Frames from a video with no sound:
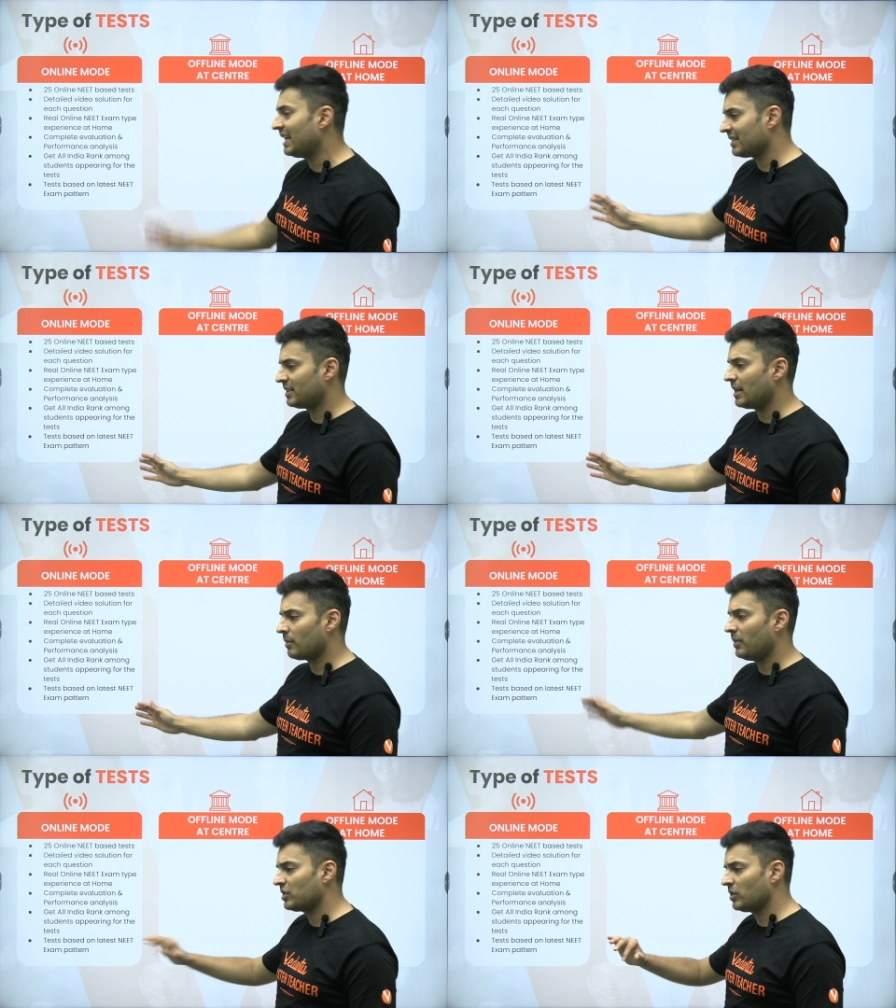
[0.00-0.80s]
Yes, they
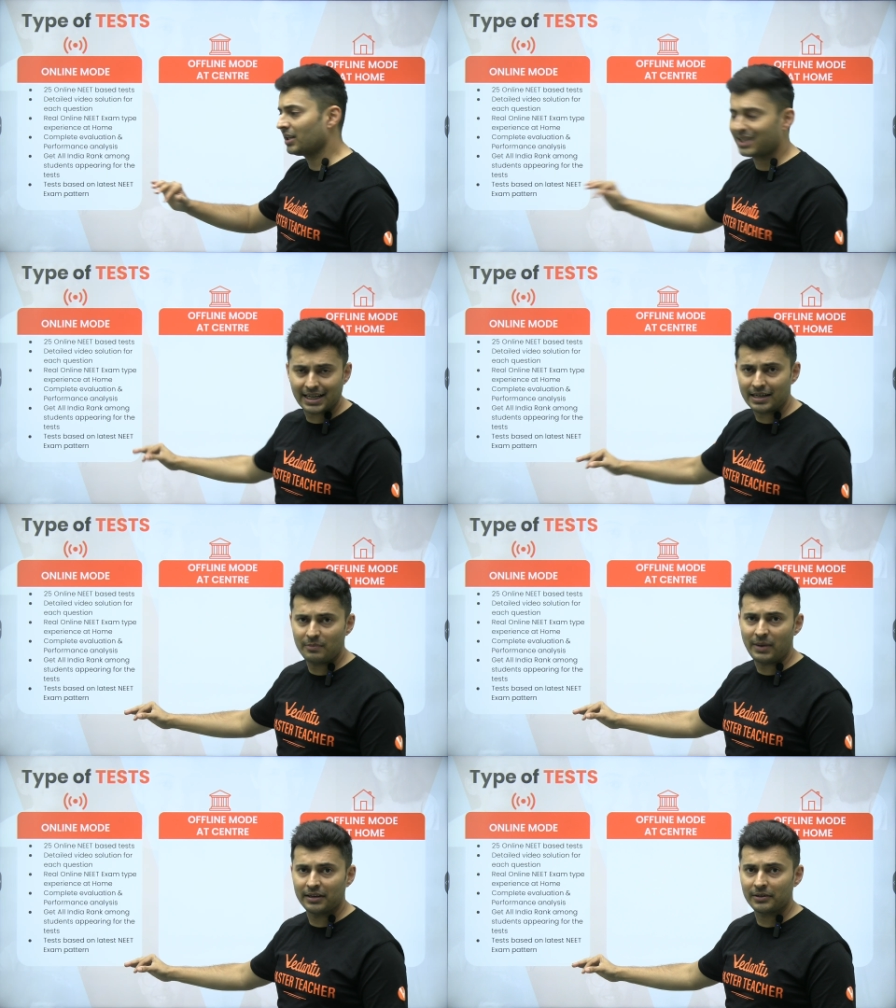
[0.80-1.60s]
are based on the
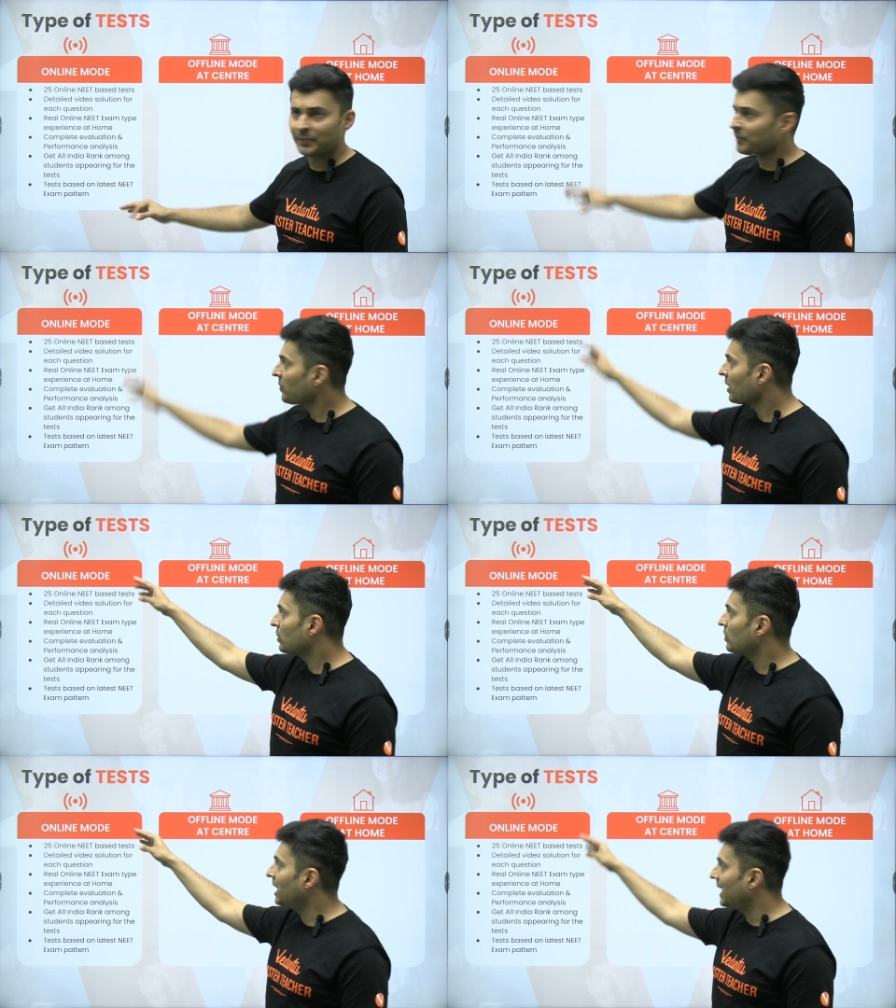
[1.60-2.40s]
current pattern.
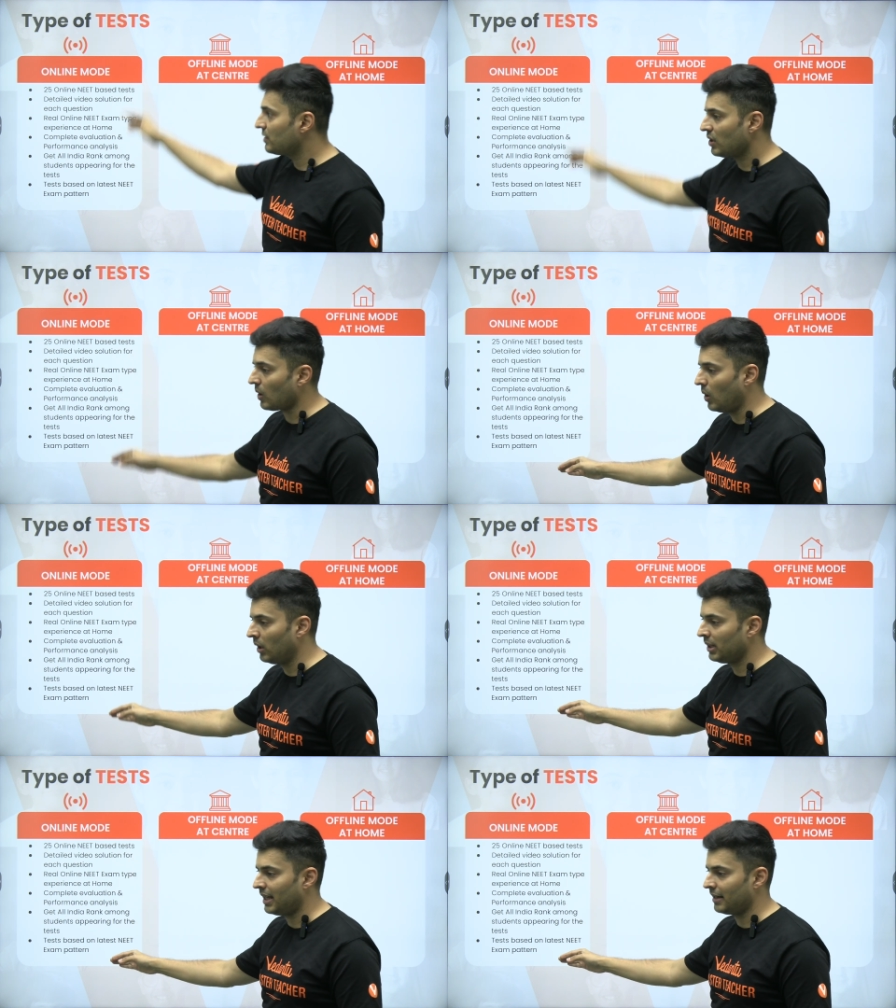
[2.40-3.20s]
So that is your
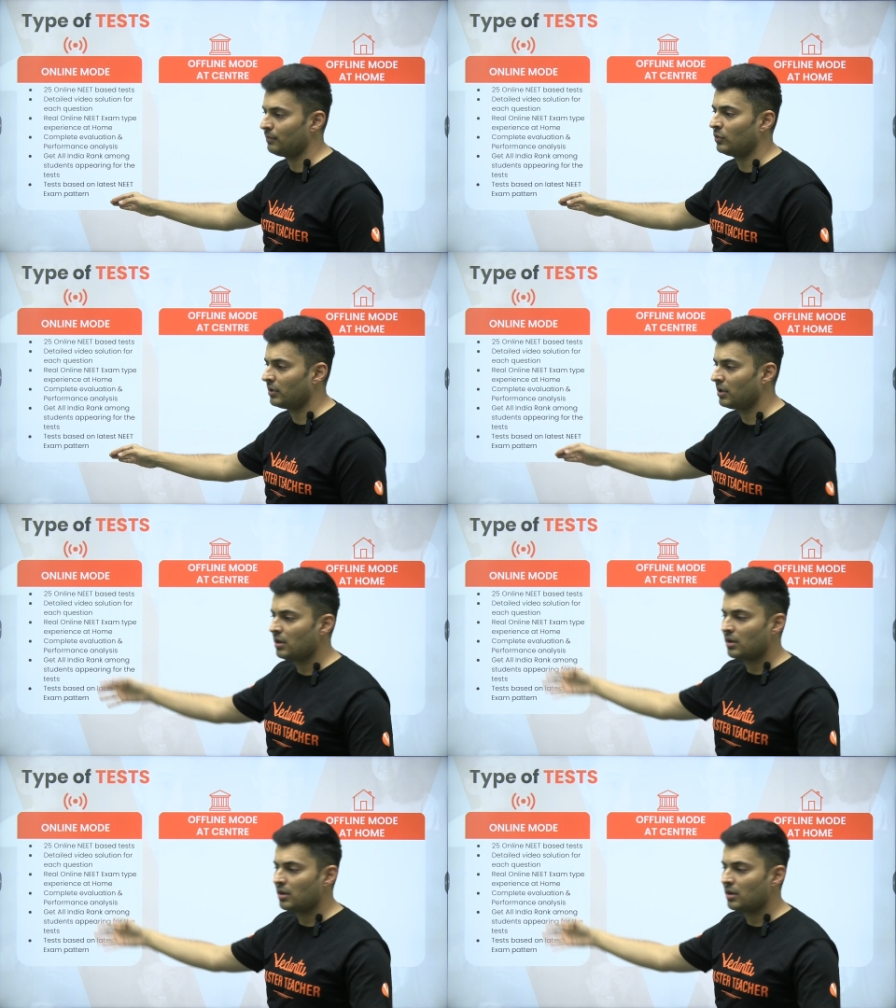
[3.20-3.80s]
online mode